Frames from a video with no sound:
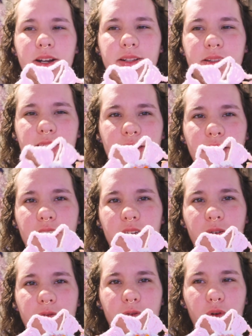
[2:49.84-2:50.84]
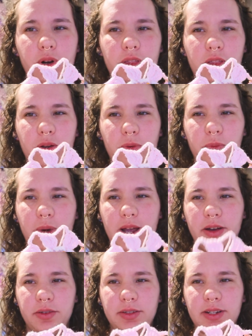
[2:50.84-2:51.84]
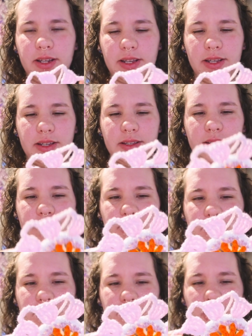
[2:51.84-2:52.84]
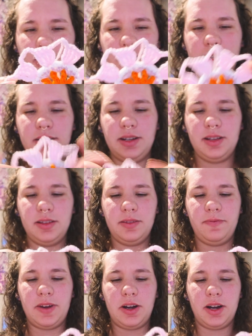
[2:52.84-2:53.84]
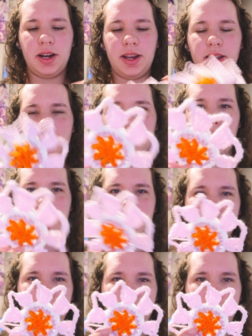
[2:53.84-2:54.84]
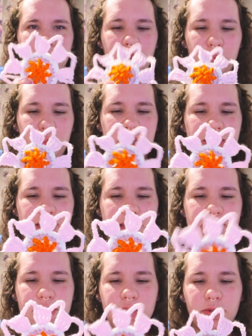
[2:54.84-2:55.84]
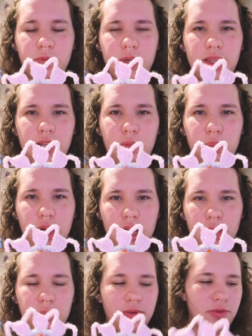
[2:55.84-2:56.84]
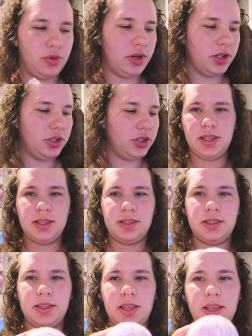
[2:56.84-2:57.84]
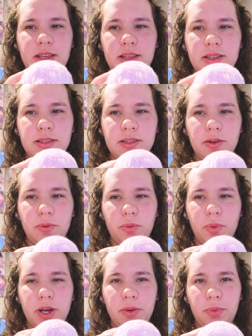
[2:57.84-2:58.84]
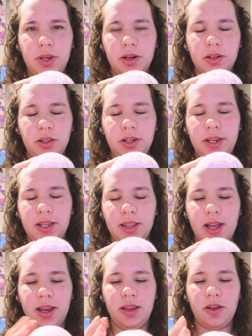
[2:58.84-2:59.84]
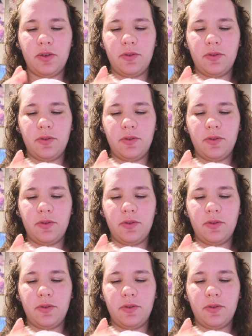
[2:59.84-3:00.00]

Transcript: right, the 4th round is done. Very pastel pinky with a pop of orange. This is what we are looking like